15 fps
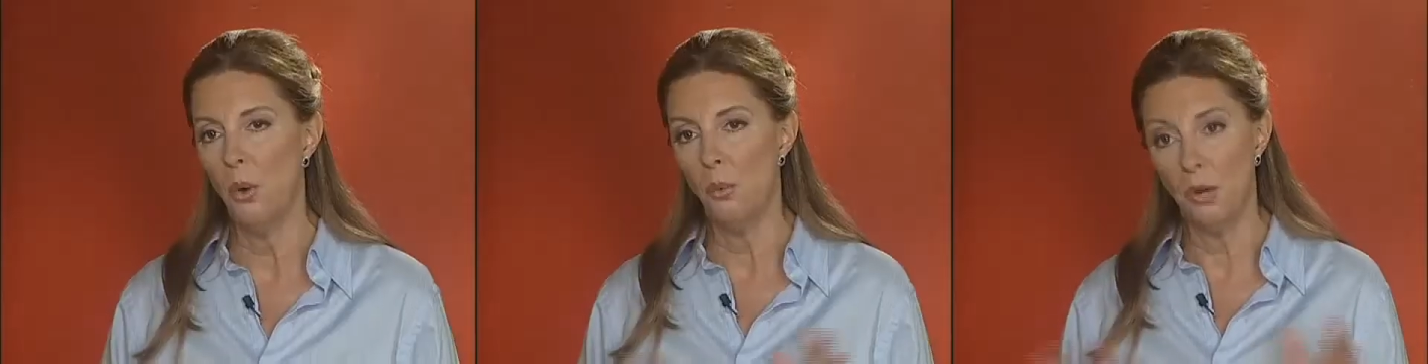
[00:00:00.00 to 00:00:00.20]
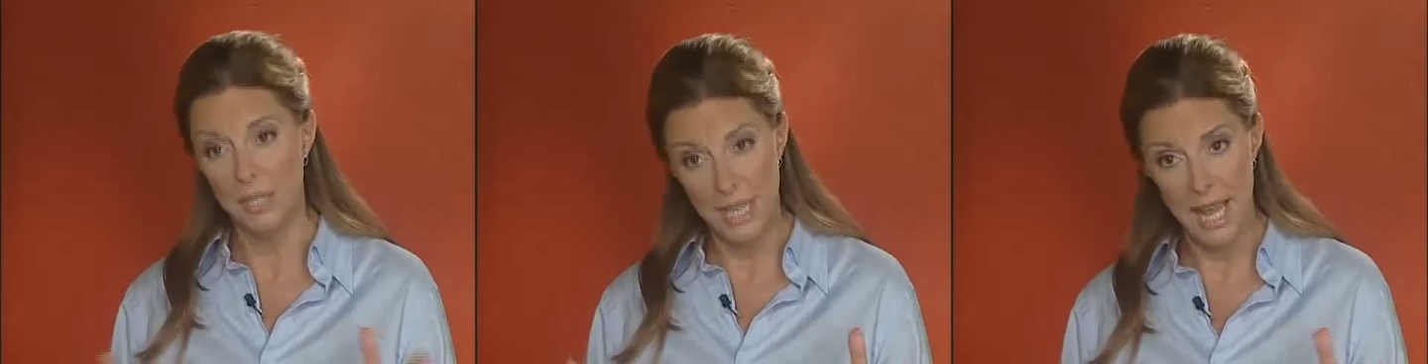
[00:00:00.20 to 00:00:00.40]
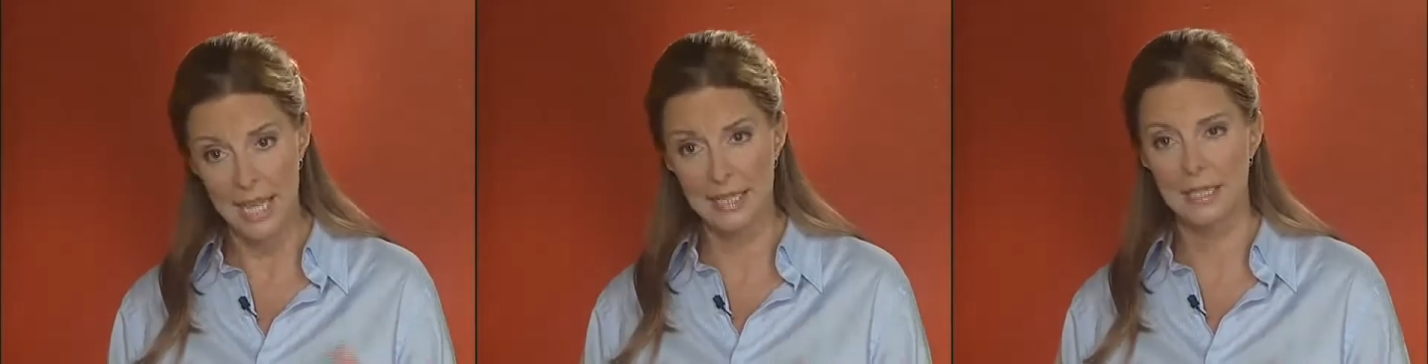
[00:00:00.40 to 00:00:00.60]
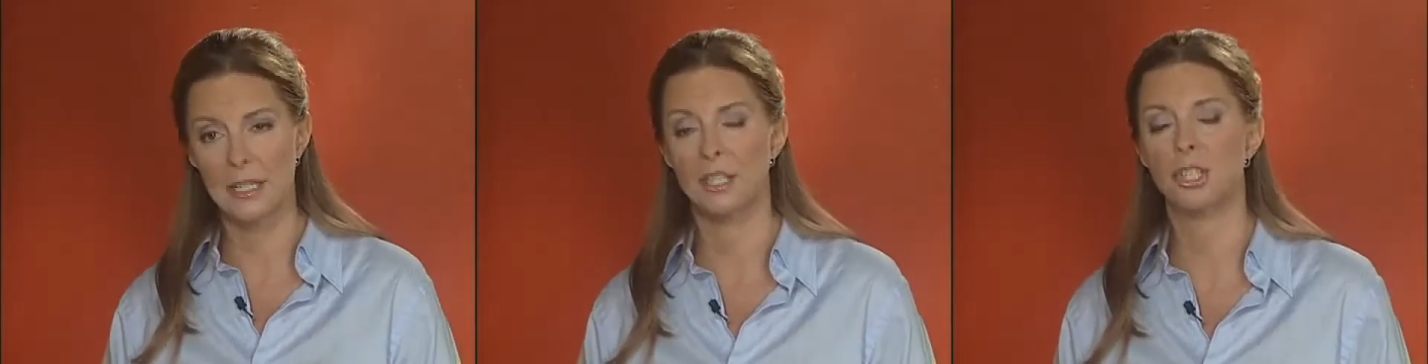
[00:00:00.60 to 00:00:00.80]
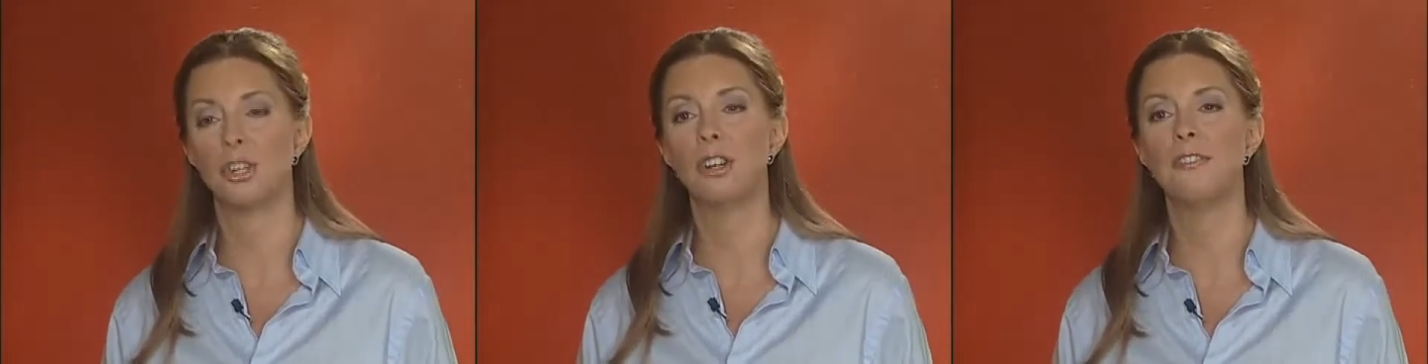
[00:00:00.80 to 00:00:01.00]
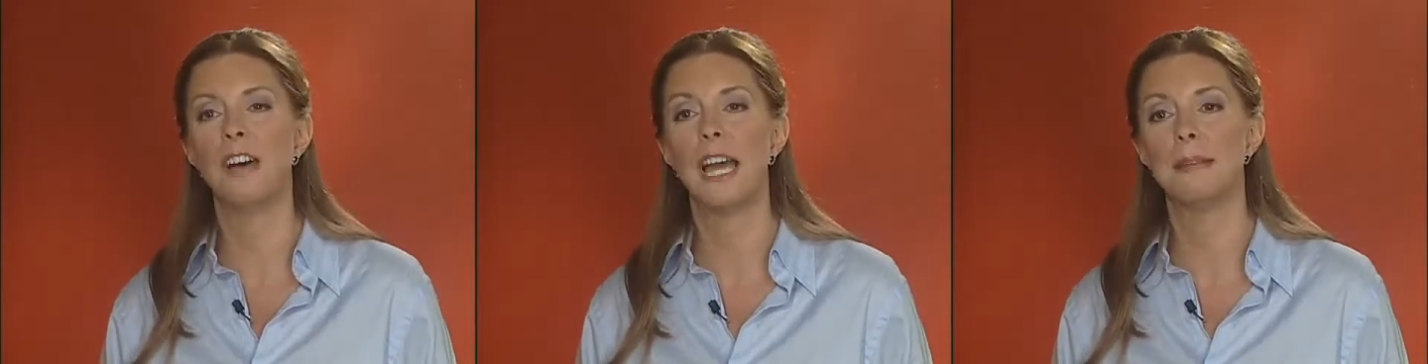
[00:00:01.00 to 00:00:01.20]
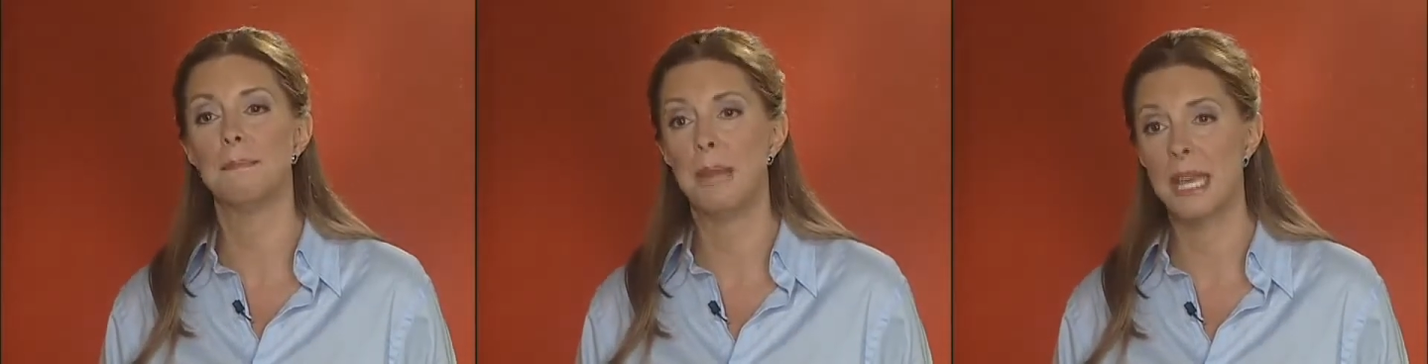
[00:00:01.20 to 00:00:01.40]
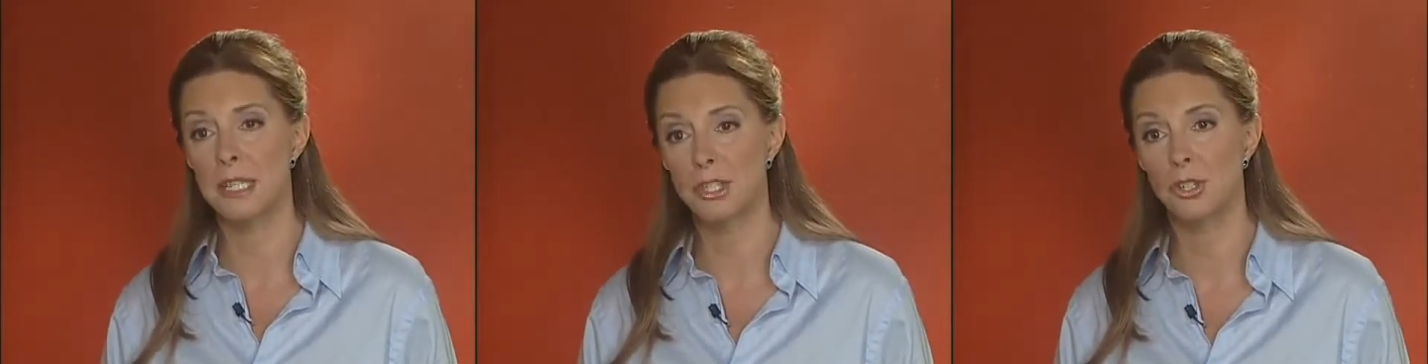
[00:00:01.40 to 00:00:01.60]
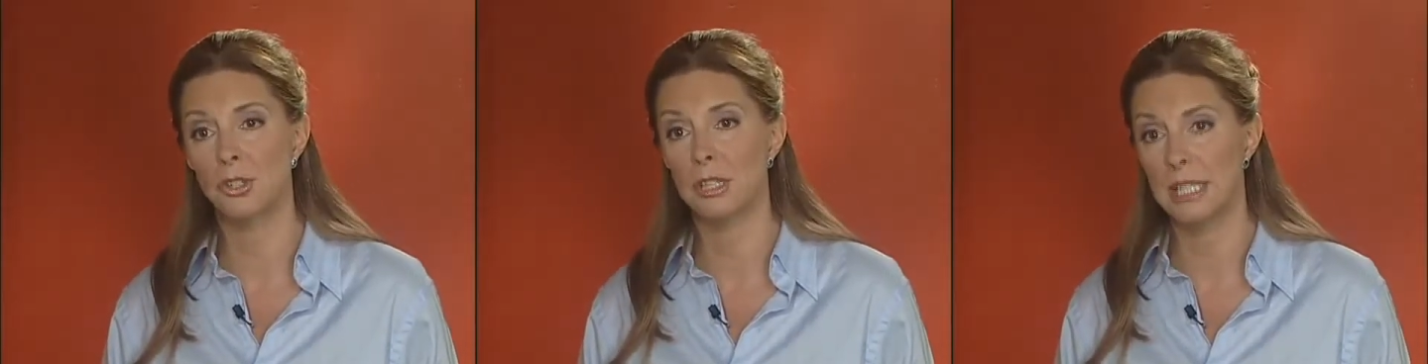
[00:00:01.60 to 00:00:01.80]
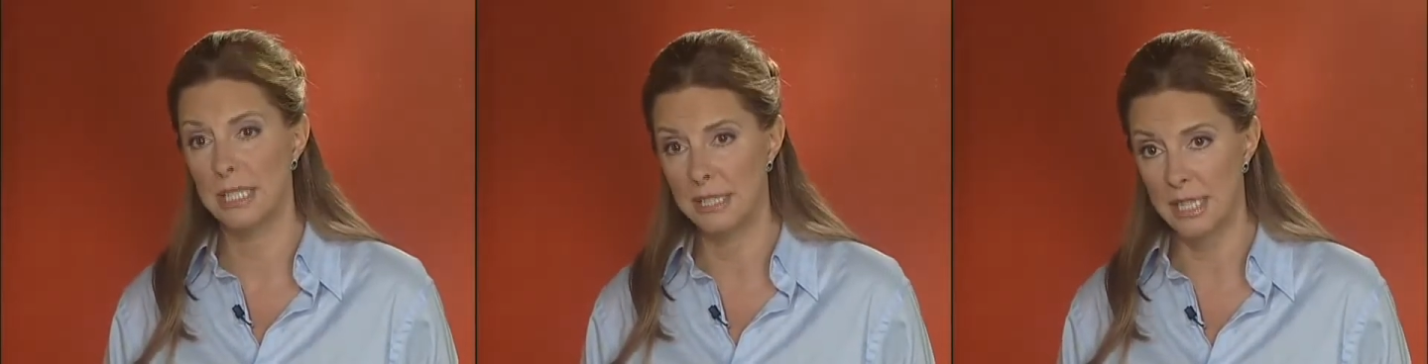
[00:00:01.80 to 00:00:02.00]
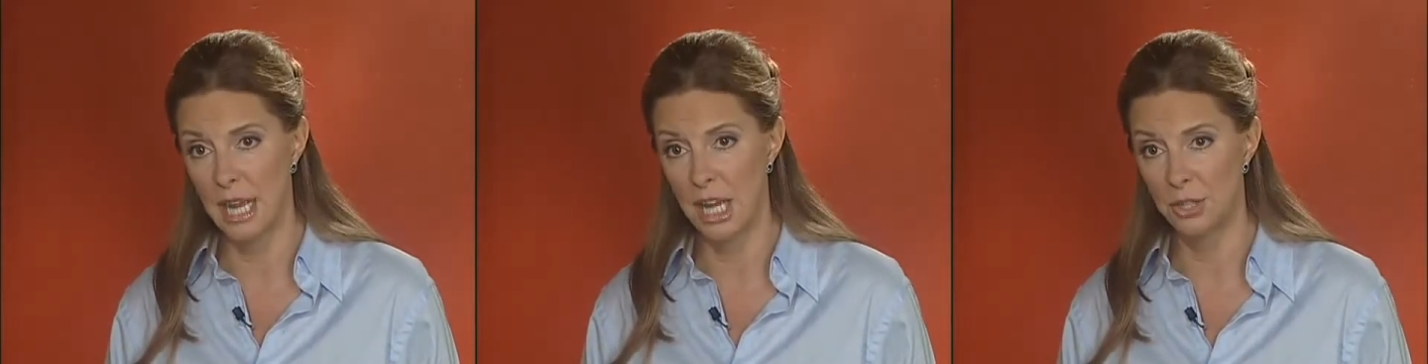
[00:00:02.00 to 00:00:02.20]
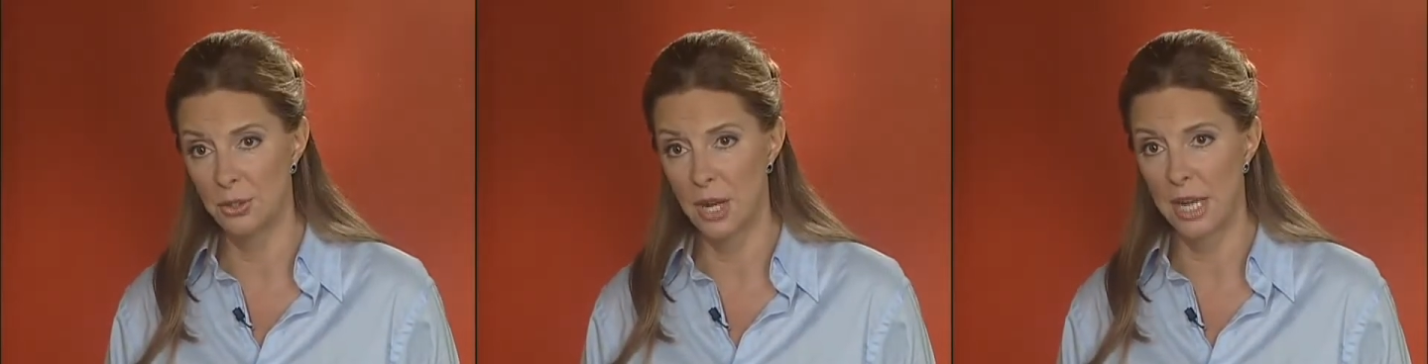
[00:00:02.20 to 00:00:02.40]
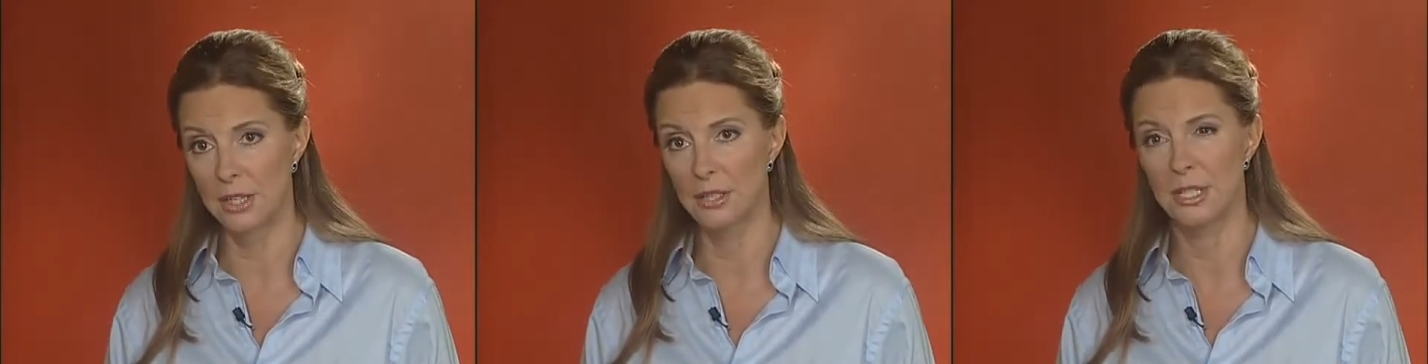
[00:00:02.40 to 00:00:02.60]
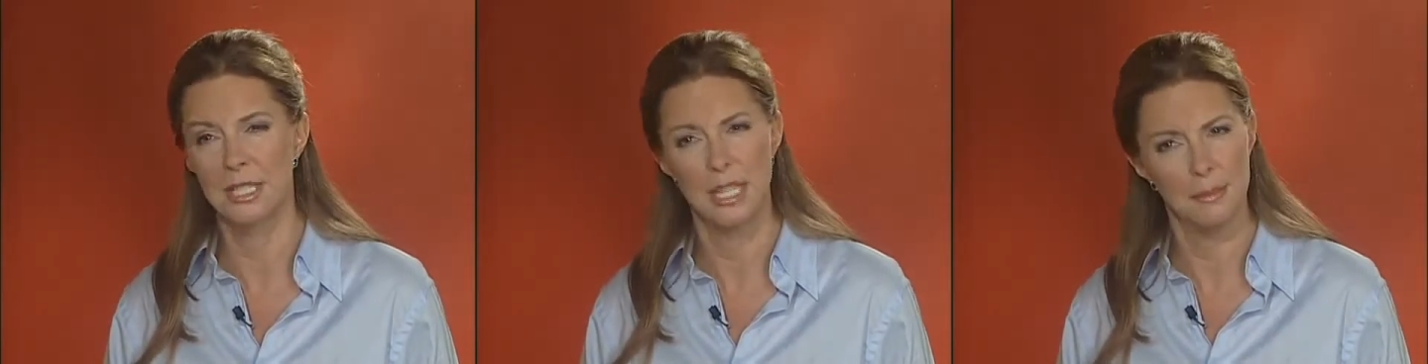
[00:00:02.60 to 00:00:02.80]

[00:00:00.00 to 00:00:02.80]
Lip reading: Well, next, certified Master Elite contractors